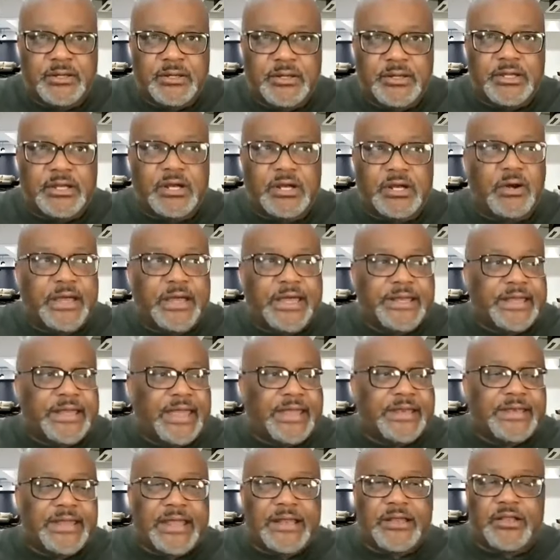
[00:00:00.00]
You know, and,
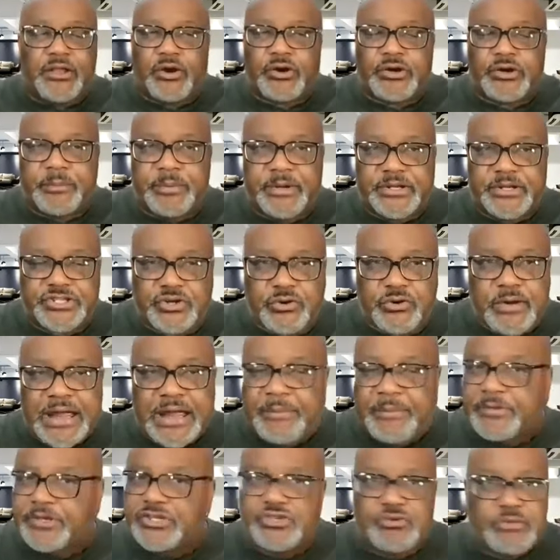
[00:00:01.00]
and, and learned a bunch of
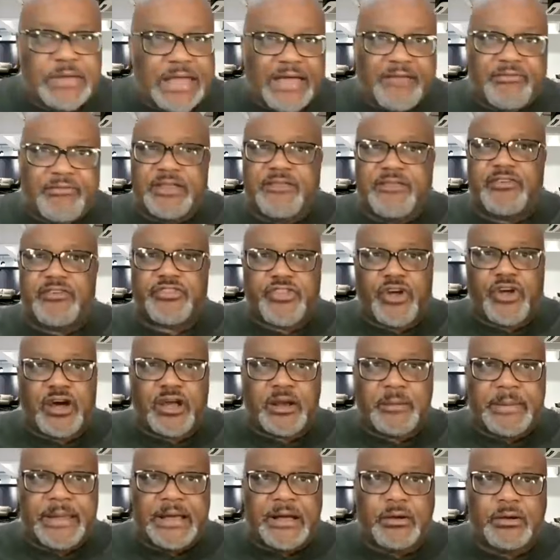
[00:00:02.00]
crap that you haven't even thought
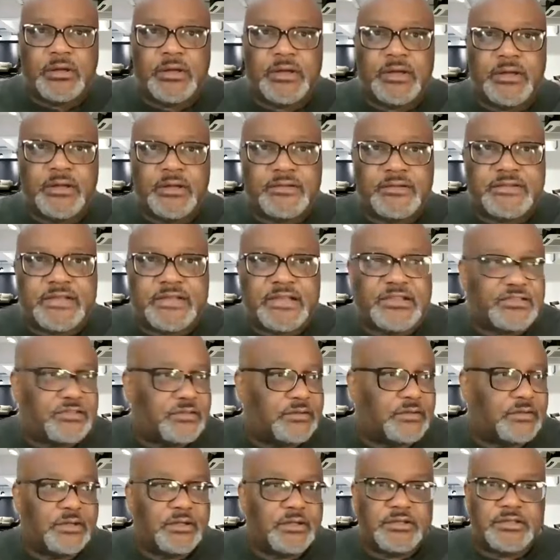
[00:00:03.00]
about
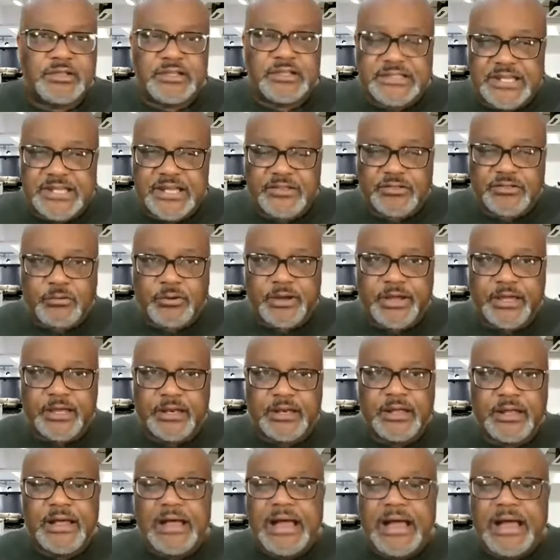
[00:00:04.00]
since the 10th grade.